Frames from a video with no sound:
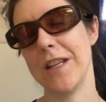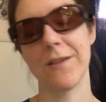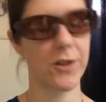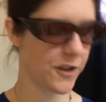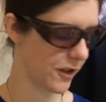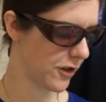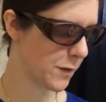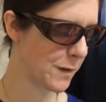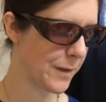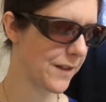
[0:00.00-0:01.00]
piece, which is a
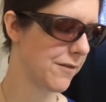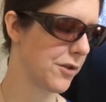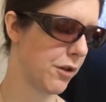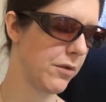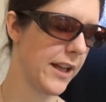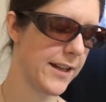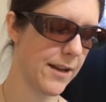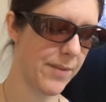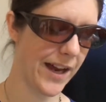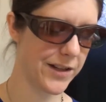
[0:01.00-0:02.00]
Christmas present, which I would like to
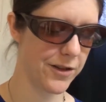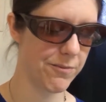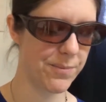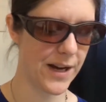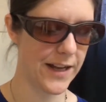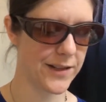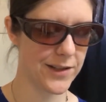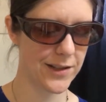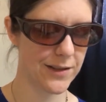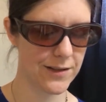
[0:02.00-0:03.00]
get back to,
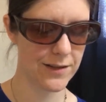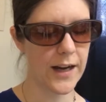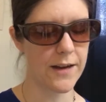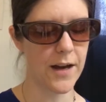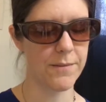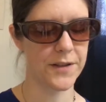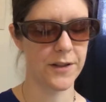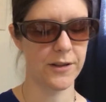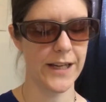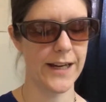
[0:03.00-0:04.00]
but I'm
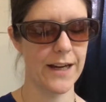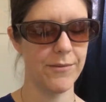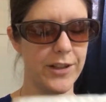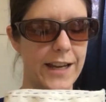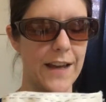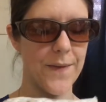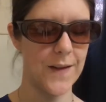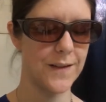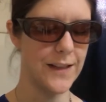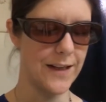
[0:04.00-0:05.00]
still like, I'm looking at
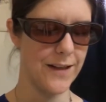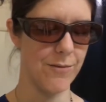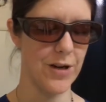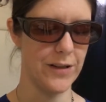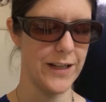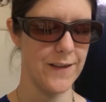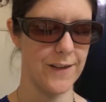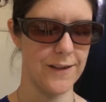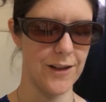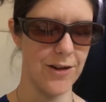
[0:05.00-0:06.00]
this, and the more I look at
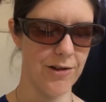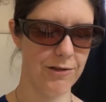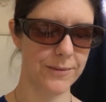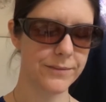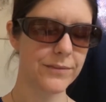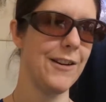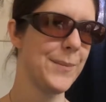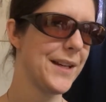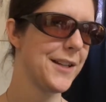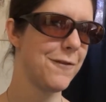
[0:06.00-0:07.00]
this go, how
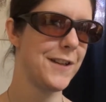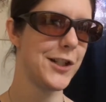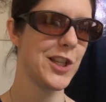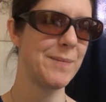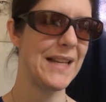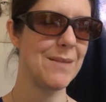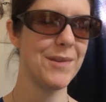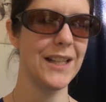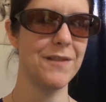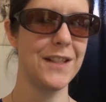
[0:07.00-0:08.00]
am I gonna finish this by the
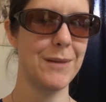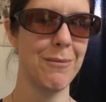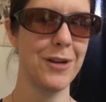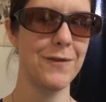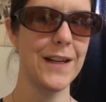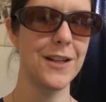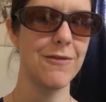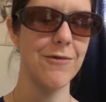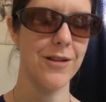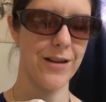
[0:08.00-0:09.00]
middle of September if I
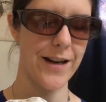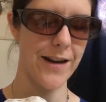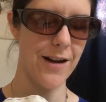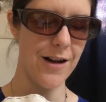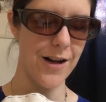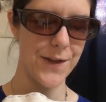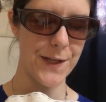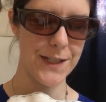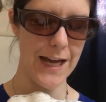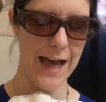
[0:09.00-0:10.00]
don't work on it all
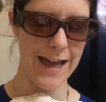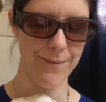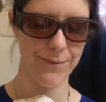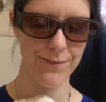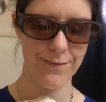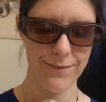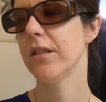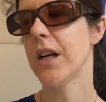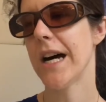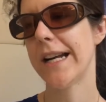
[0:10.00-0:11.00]
the time?
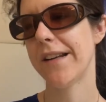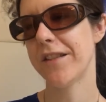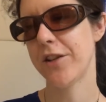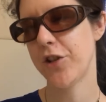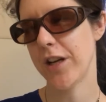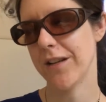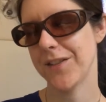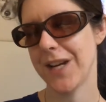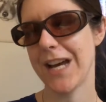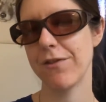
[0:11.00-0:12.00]
A lot of stitching,
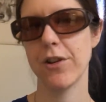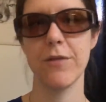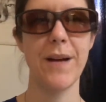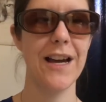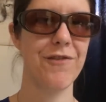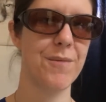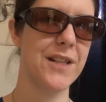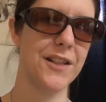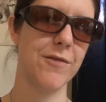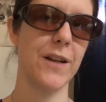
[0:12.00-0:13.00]
so I haven't heard back from
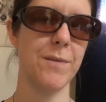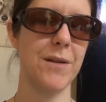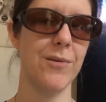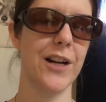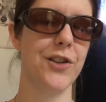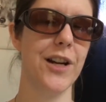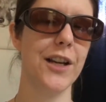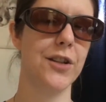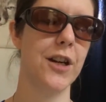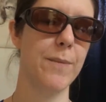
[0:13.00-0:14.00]
the Desert Best people. I should
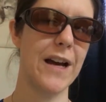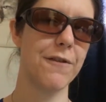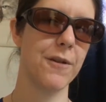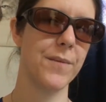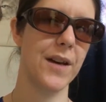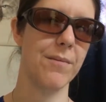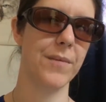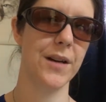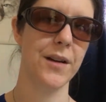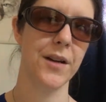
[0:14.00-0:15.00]
actually hear back from
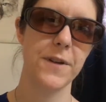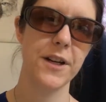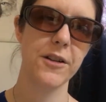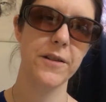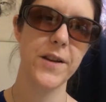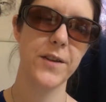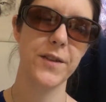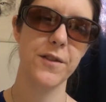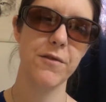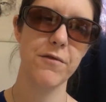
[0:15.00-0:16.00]
them fairly
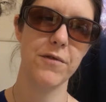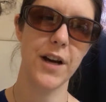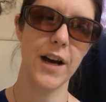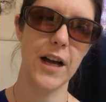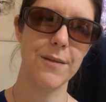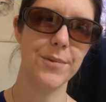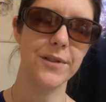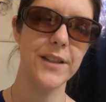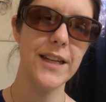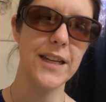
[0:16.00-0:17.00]
soon, I
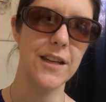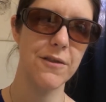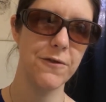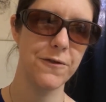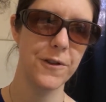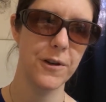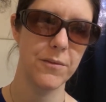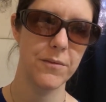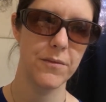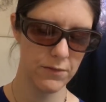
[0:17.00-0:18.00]
believe.
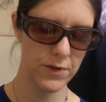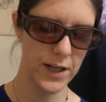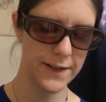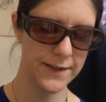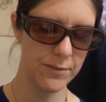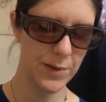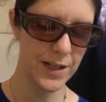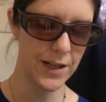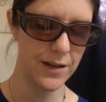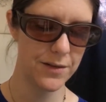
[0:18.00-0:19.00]
When I
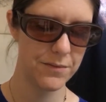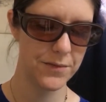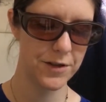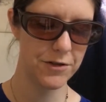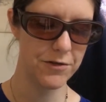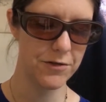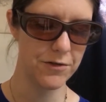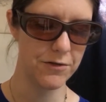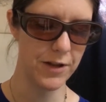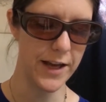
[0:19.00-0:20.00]
submitted
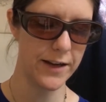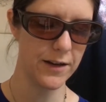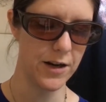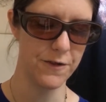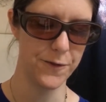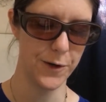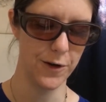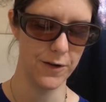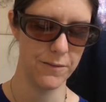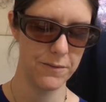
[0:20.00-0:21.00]
to like
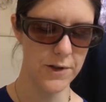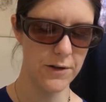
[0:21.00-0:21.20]
offer